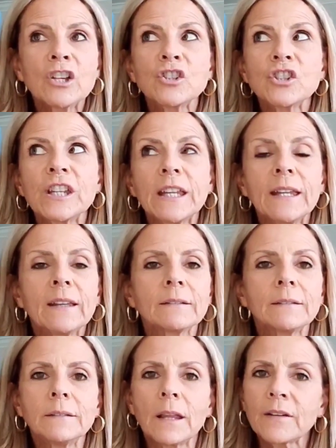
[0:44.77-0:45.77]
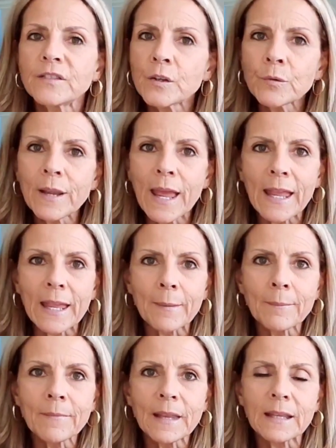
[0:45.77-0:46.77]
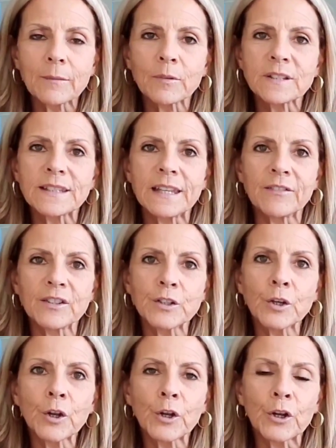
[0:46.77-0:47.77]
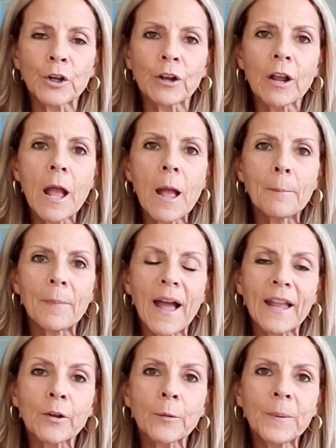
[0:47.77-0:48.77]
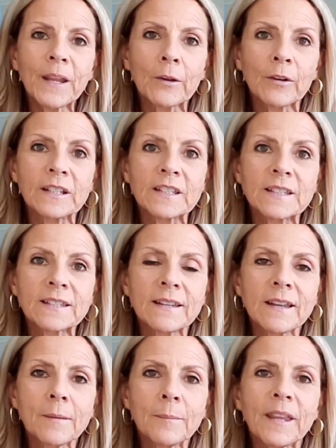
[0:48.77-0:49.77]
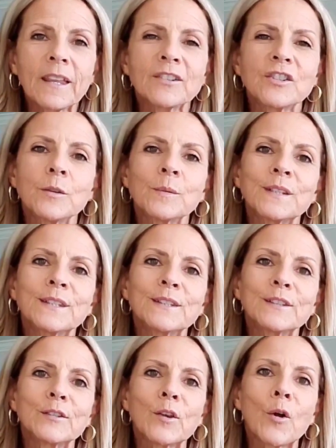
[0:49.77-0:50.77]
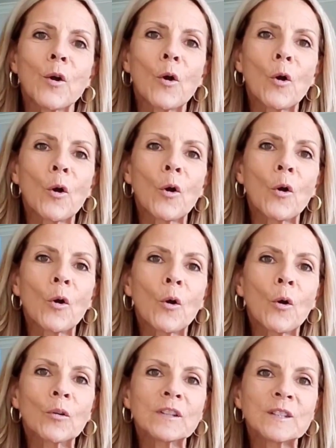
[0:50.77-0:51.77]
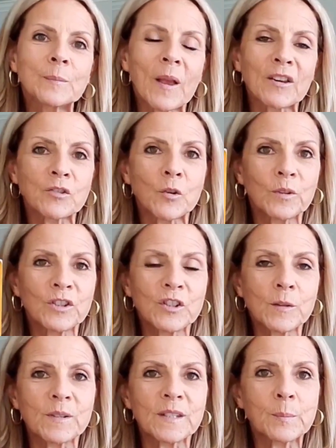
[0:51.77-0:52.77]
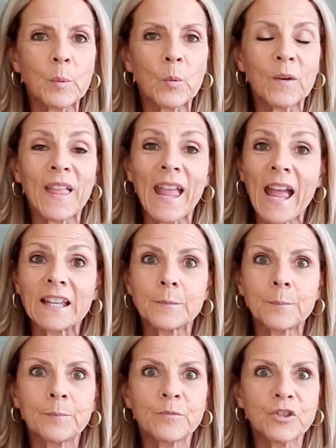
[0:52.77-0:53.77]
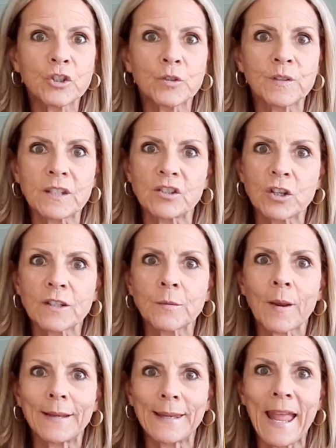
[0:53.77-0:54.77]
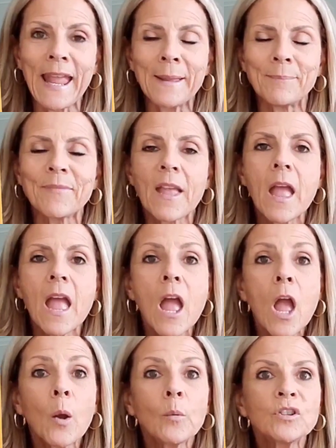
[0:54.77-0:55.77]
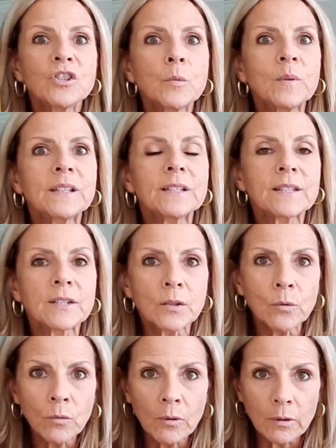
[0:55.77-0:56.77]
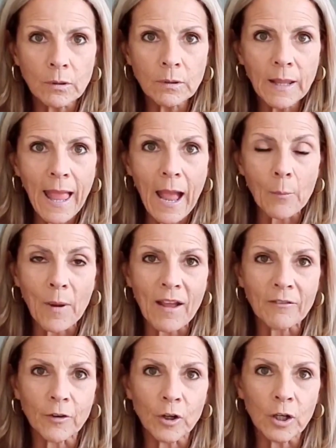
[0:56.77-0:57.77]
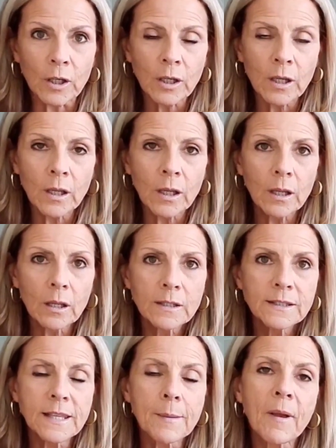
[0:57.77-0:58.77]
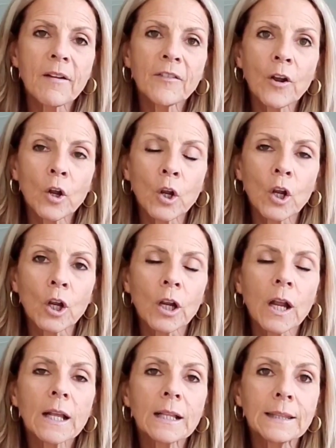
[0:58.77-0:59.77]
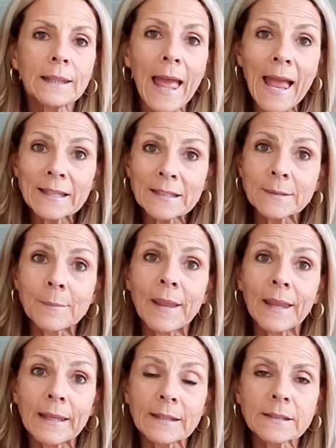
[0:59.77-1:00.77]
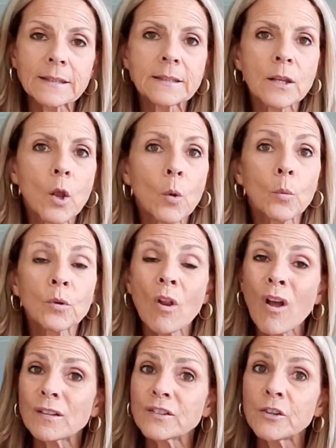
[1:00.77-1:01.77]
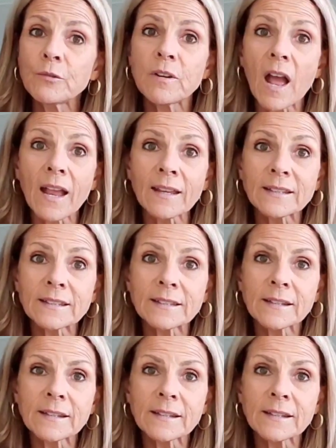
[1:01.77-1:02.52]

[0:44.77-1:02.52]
She loves her name. It was given to her by her parents because she was so special when she was born. They had to choose the just right name. When she went to school, however, some of her classmates were not too nice.